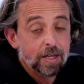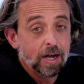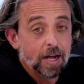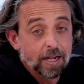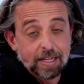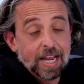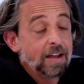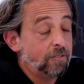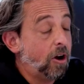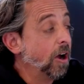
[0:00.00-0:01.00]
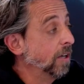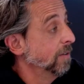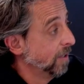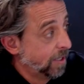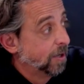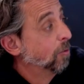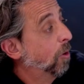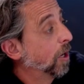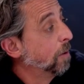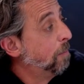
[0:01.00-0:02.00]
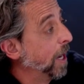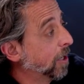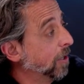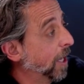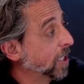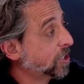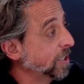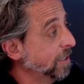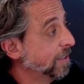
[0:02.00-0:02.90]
I could have on. Welcome, Michael Ashley.